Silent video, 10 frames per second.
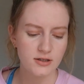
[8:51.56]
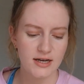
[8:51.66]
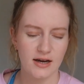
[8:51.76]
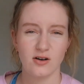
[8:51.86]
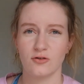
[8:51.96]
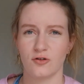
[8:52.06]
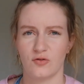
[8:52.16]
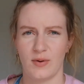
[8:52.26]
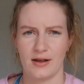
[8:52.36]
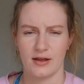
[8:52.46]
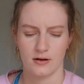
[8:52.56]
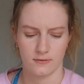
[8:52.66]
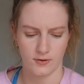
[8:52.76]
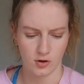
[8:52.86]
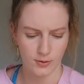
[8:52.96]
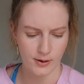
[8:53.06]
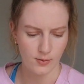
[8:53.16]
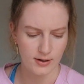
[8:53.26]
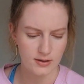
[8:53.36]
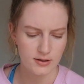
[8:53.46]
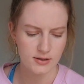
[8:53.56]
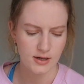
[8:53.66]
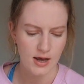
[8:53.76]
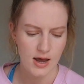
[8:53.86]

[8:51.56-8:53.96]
taken off of my like following ones.